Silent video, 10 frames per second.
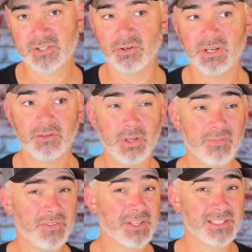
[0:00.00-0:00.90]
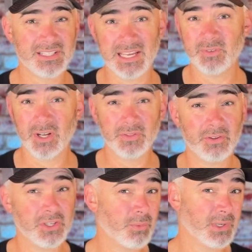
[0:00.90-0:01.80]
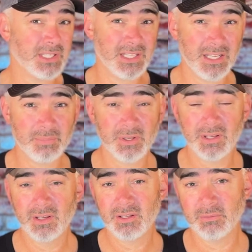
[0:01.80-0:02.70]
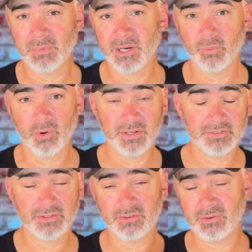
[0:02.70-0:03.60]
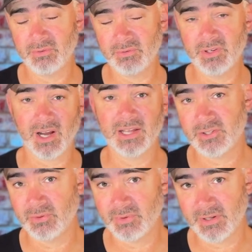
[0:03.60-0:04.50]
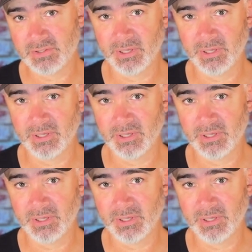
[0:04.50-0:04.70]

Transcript: So if you have anything saved on there that you want to keep, you might want to not do this.